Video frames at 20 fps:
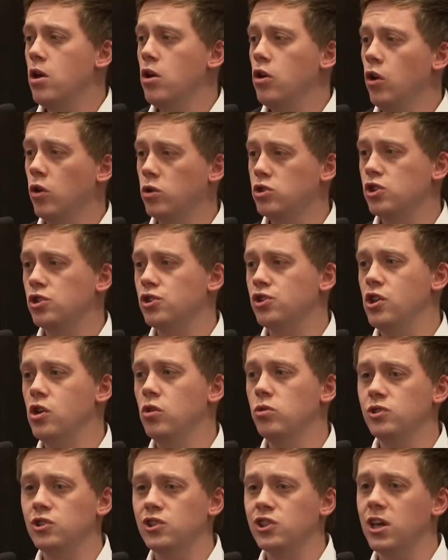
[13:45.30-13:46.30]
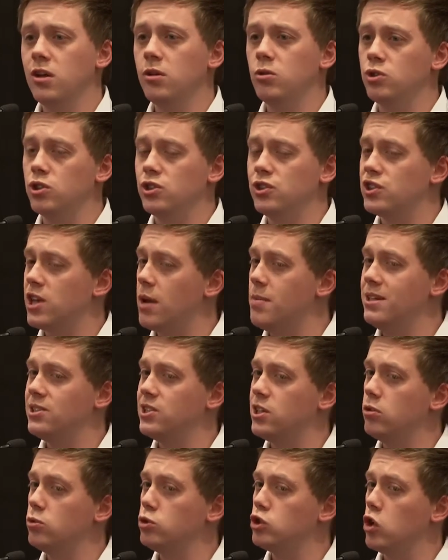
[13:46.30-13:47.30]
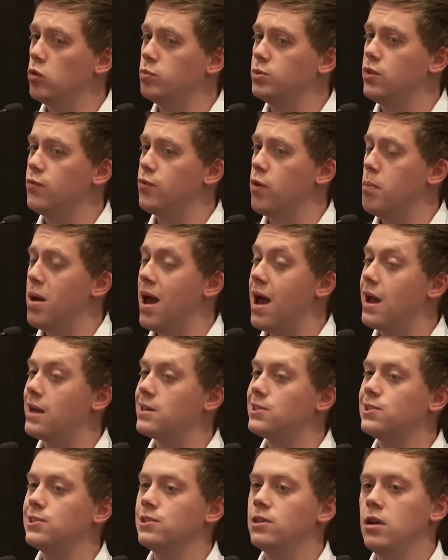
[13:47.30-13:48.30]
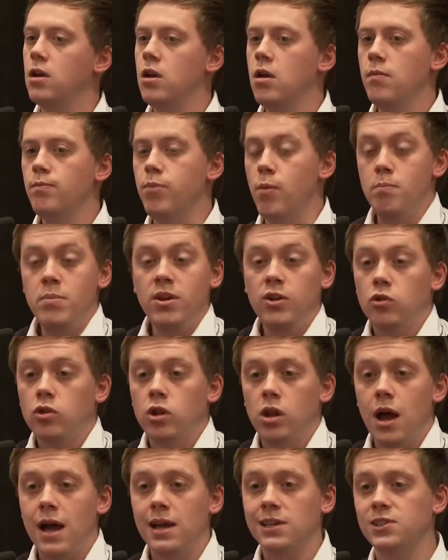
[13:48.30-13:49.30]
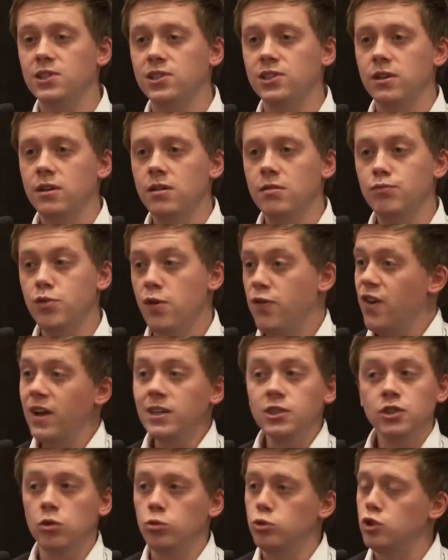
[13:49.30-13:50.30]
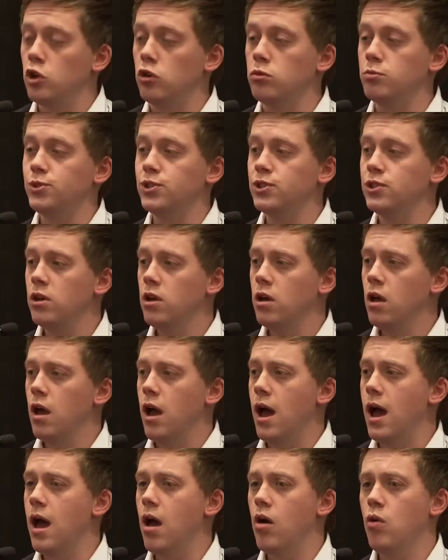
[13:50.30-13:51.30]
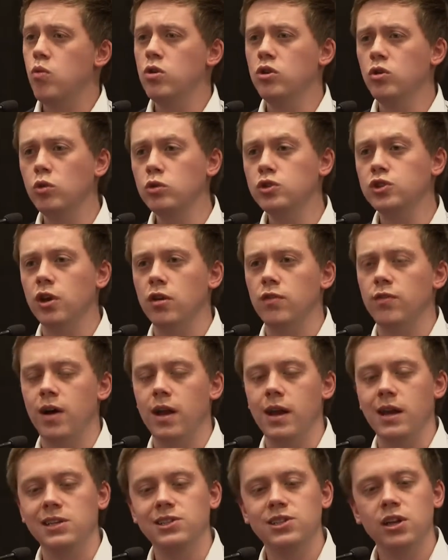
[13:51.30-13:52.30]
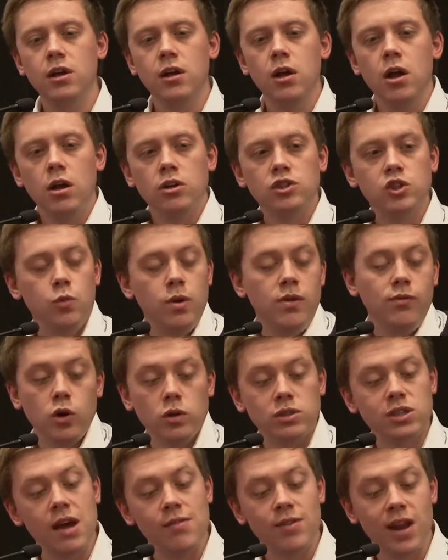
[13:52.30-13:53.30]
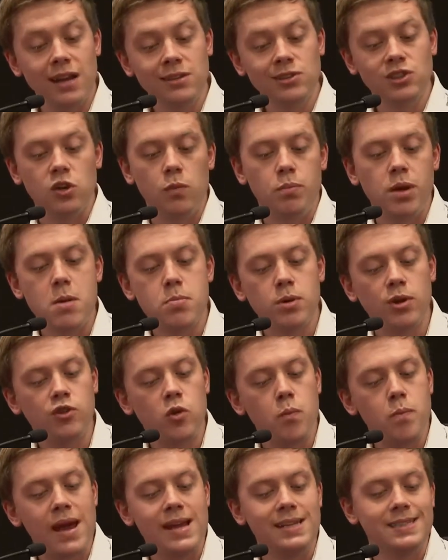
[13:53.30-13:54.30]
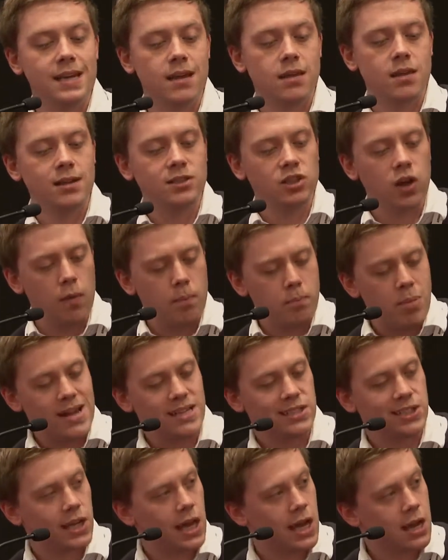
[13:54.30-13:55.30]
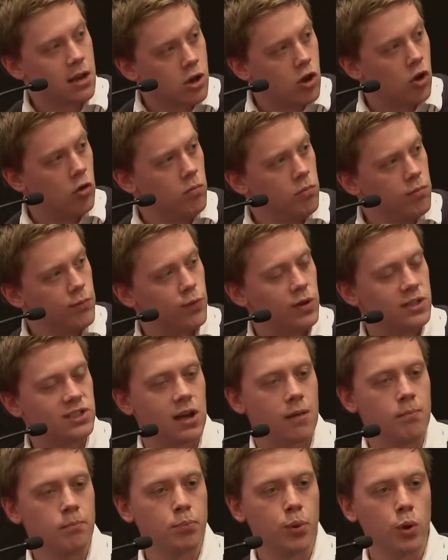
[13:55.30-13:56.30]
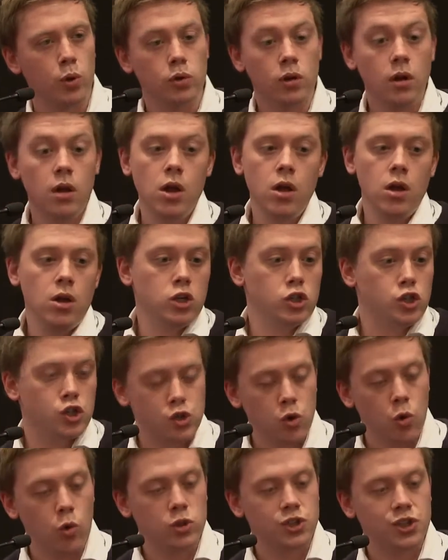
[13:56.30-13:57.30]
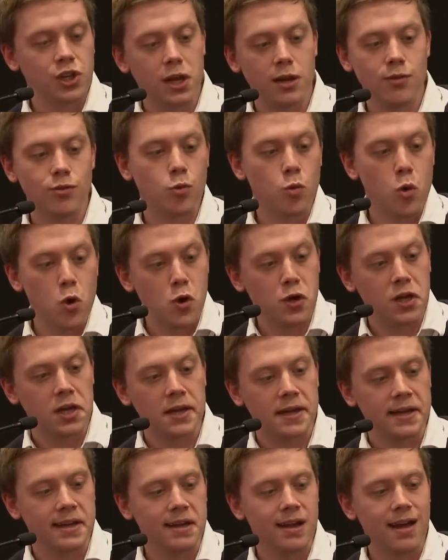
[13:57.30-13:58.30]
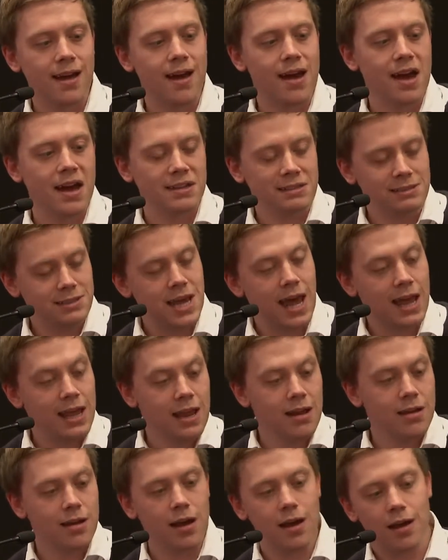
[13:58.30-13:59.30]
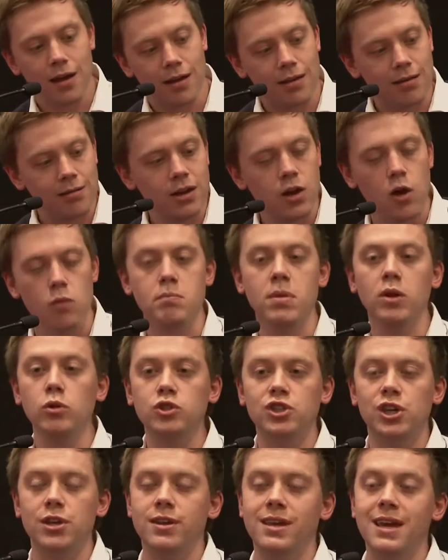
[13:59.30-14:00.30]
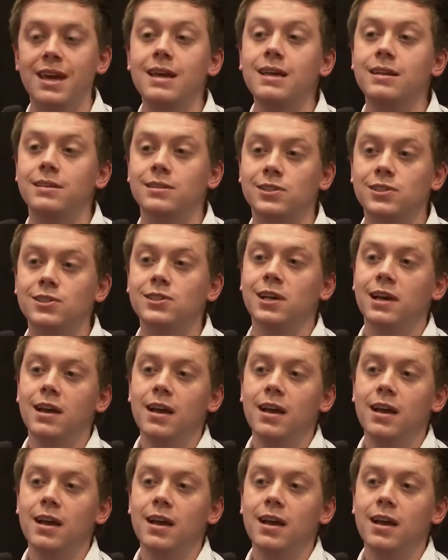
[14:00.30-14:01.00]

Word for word: Not just the unskilled and semi skilled jobs of the past, but middle class professional jobs uh, would also vanish. So we've got to have an answer. People are debating things like basic income, for example, shortening the working uh, day. Uh, you know, Milton Keynes.